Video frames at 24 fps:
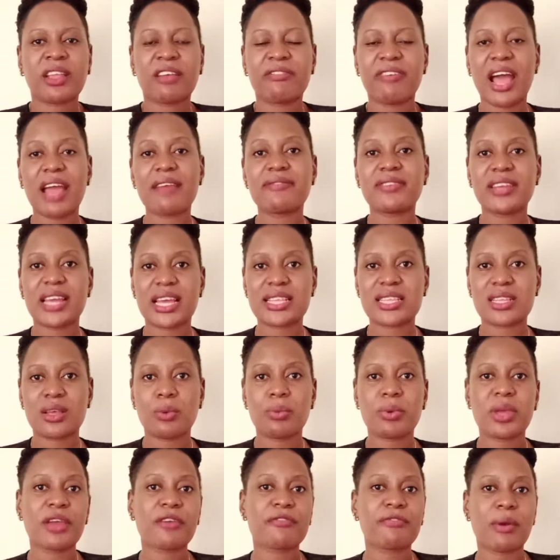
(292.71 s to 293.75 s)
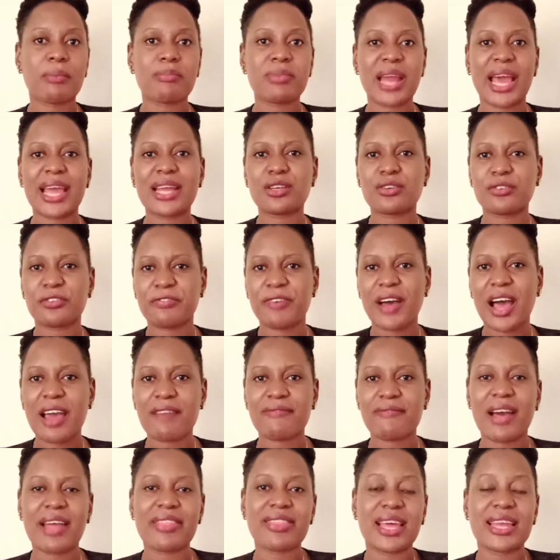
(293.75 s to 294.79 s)
5 days a week from 9 to
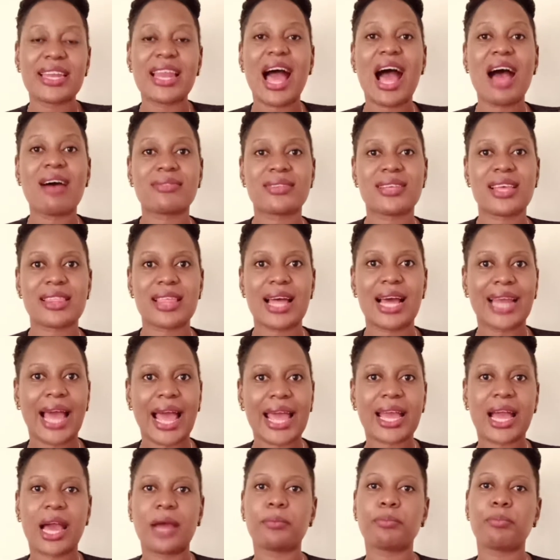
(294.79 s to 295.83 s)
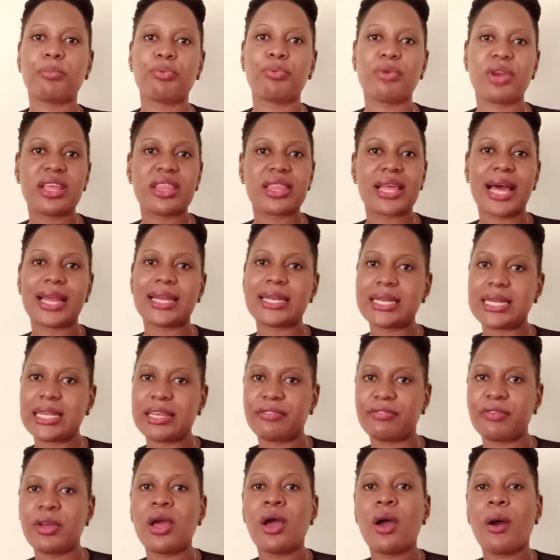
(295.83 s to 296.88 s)
5, and then after that I can breathe and
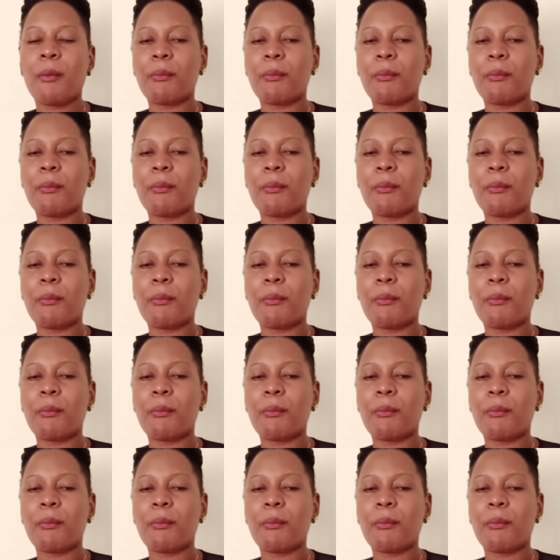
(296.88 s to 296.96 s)
live.